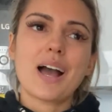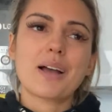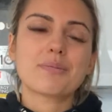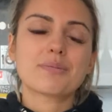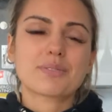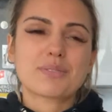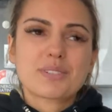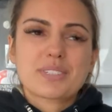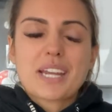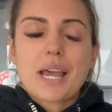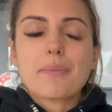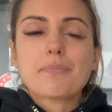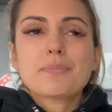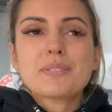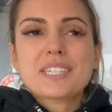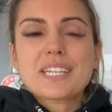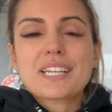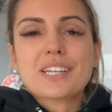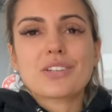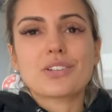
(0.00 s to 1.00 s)
It's
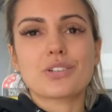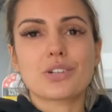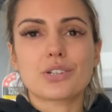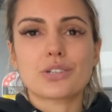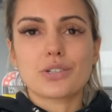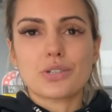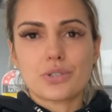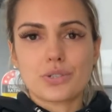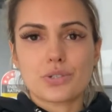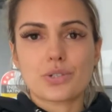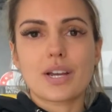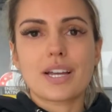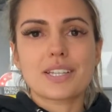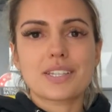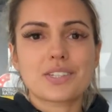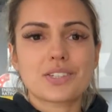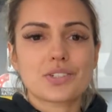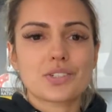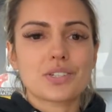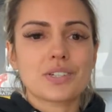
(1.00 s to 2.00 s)
tempting, you know, you're
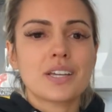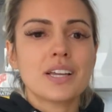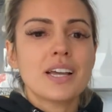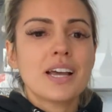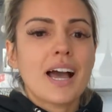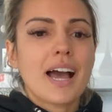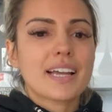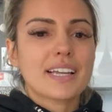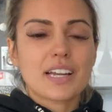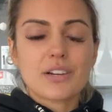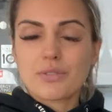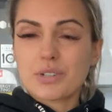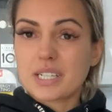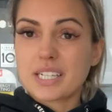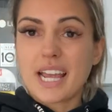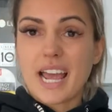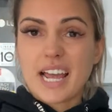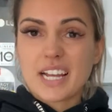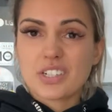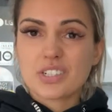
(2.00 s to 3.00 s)
stressed. I get
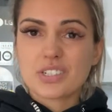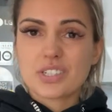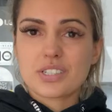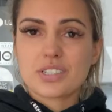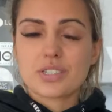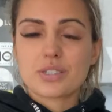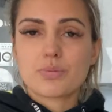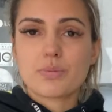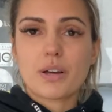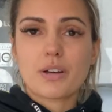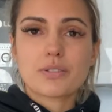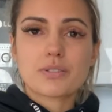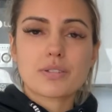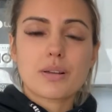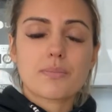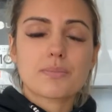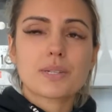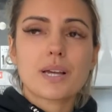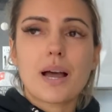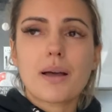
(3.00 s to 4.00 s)
really anxious as well
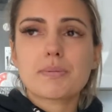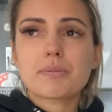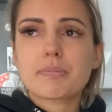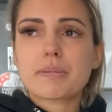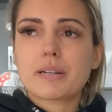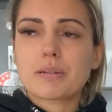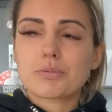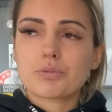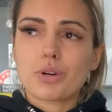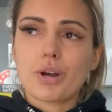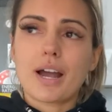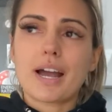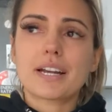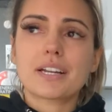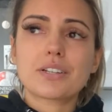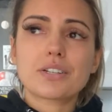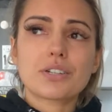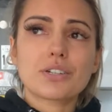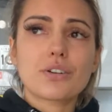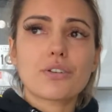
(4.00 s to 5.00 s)
sometimes, but I'm trying
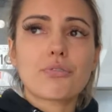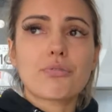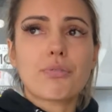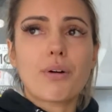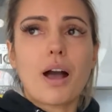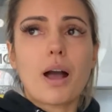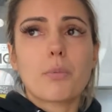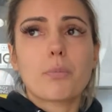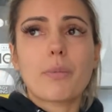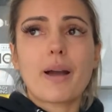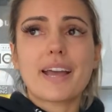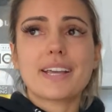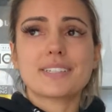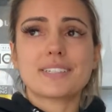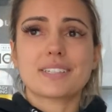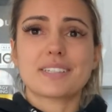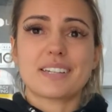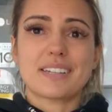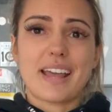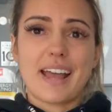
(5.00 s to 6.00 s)
to, you know, find ways
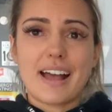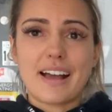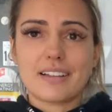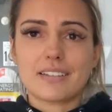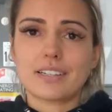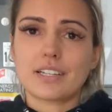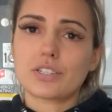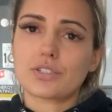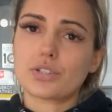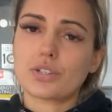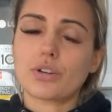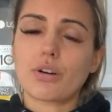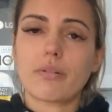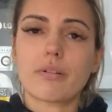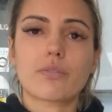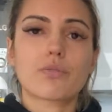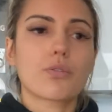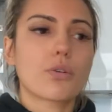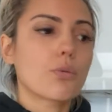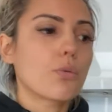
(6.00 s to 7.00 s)
as an outlet. So
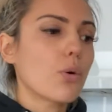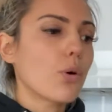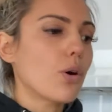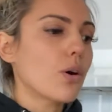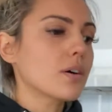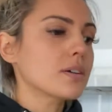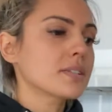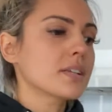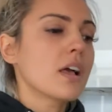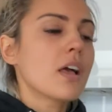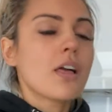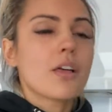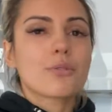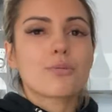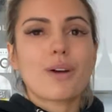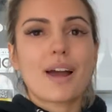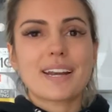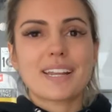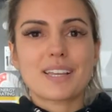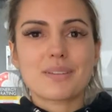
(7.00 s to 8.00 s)
going for walks,
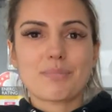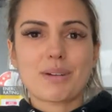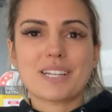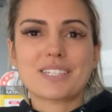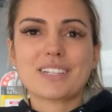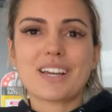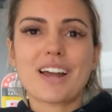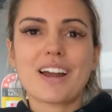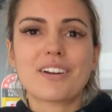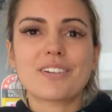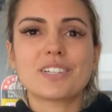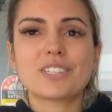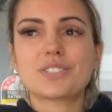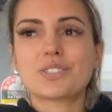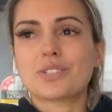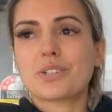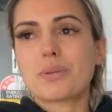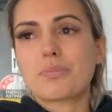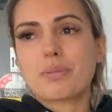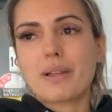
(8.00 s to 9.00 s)
writing in my
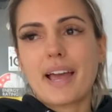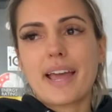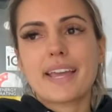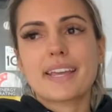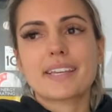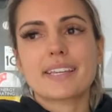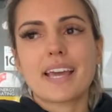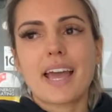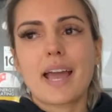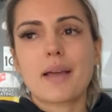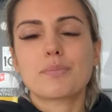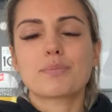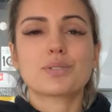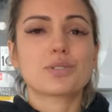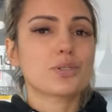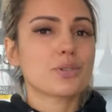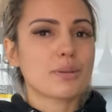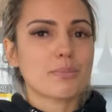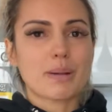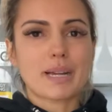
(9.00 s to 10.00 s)
diaries, you know, playing games,
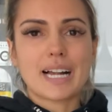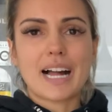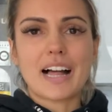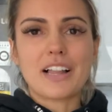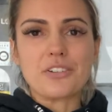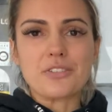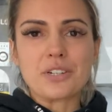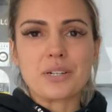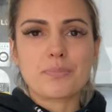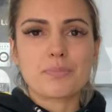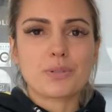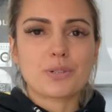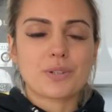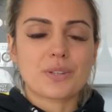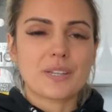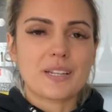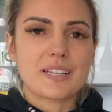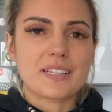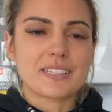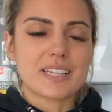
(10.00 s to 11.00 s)
doing my coloring book,
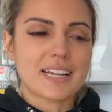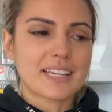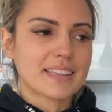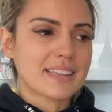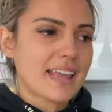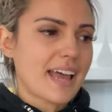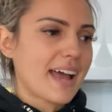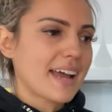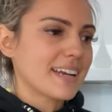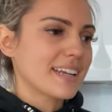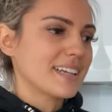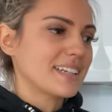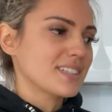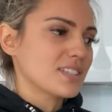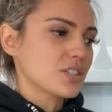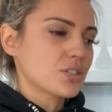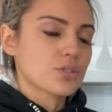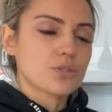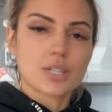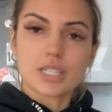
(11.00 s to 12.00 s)
things like that. It
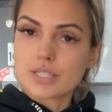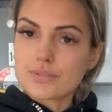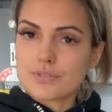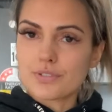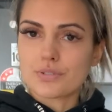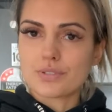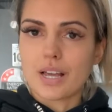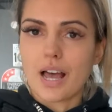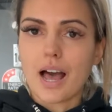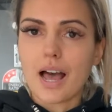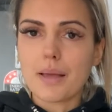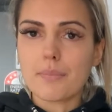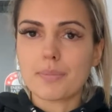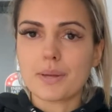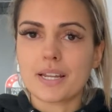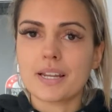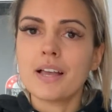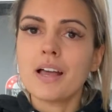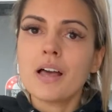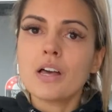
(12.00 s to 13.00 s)
is a stressful time,
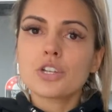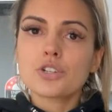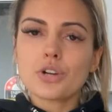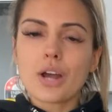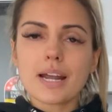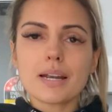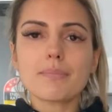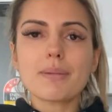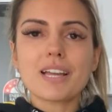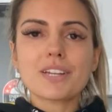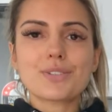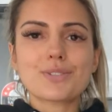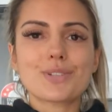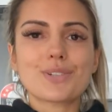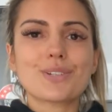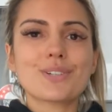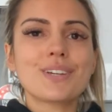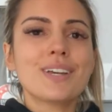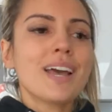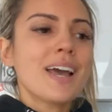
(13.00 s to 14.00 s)
but trying to make
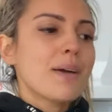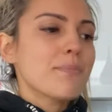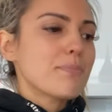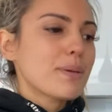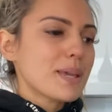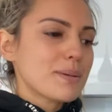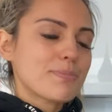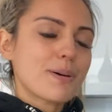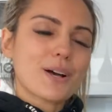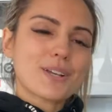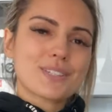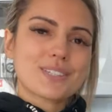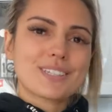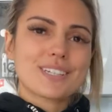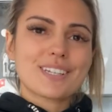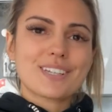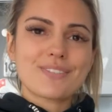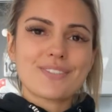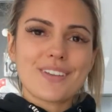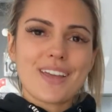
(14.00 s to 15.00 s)
do, be
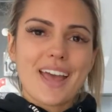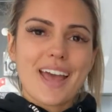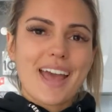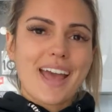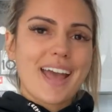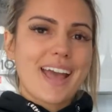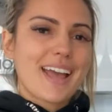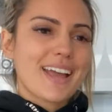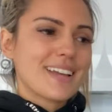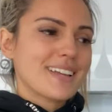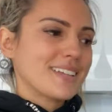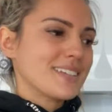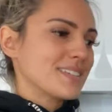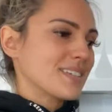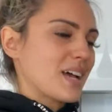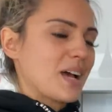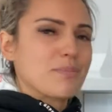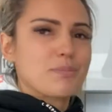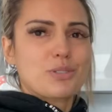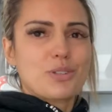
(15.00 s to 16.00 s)
positive,
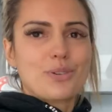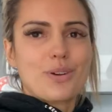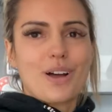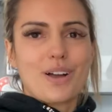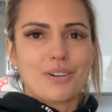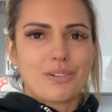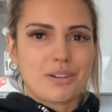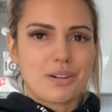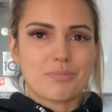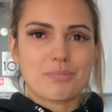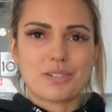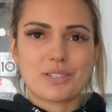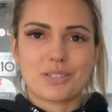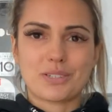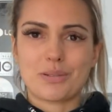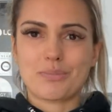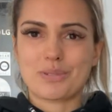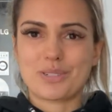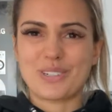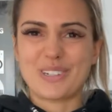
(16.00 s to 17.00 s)
and I'm so hungry, I'm gonna
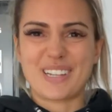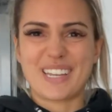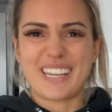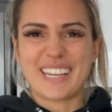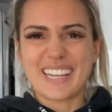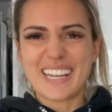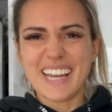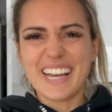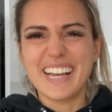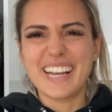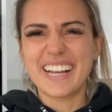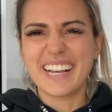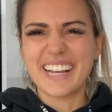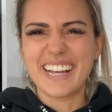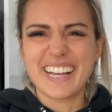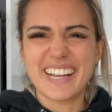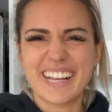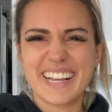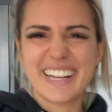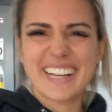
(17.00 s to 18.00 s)
stop
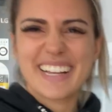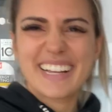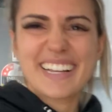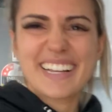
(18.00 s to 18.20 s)
talking.